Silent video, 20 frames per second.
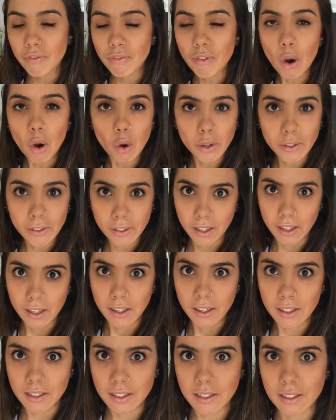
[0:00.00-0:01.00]
4
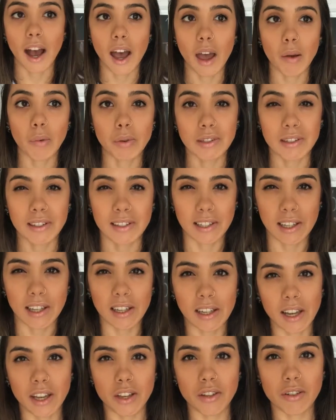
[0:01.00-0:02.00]
years. I was a
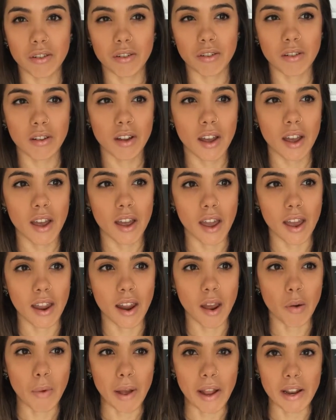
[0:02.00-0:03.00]
teenager and
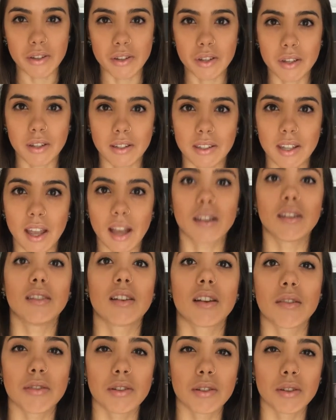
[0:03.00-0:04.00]
I went to
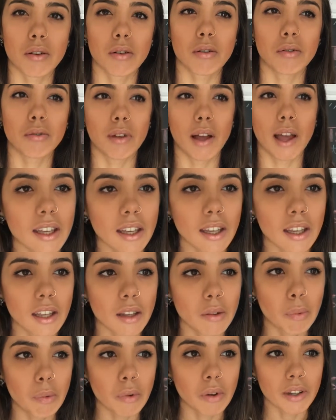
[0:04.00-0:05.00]
secondary school.
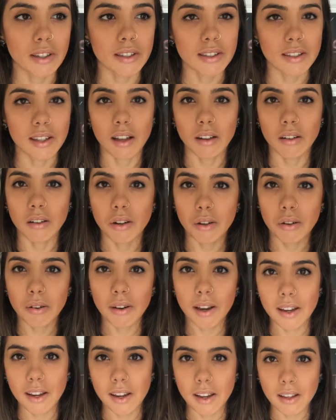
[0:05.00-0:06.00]
It was a
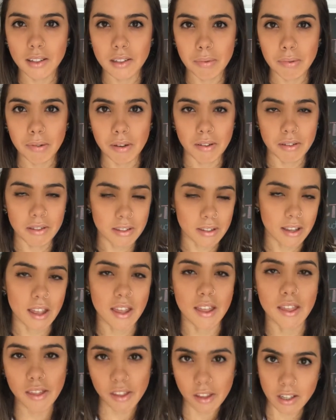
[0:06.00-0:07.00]
great experience
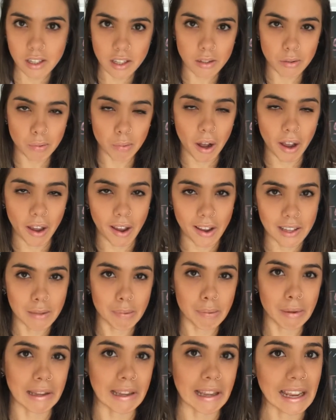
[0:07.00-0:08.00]
and this is why I
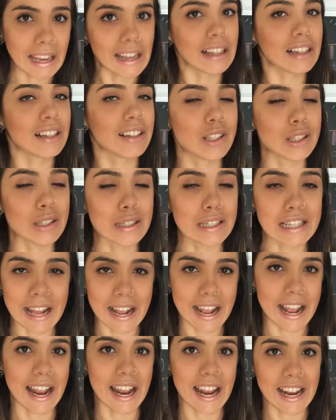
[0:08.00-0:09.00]
speak English
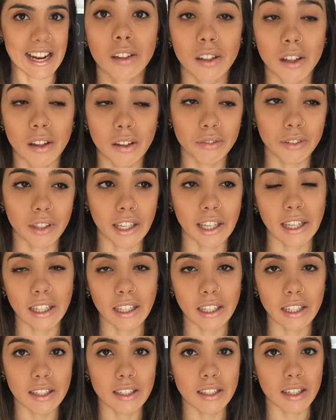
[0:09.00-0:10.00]
today. I love
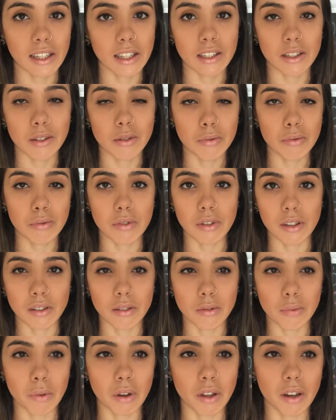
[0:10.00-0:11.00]
England,
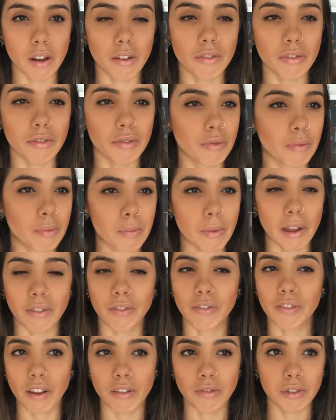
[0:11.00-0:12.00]
it's one of my
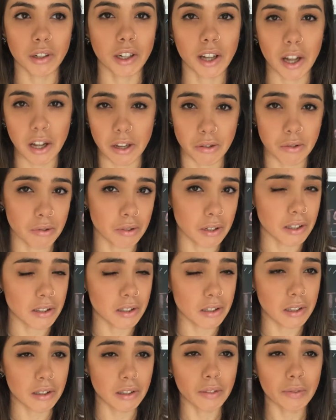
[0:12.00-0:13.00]
favorite
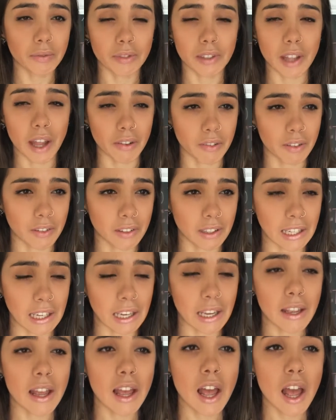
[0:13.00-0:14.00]
countries,
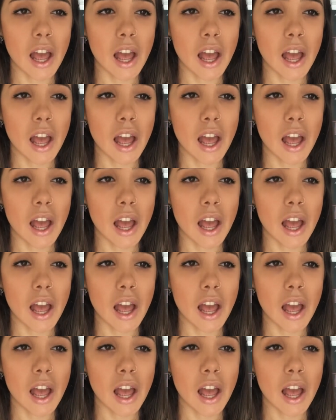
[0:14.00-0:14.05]
definitely.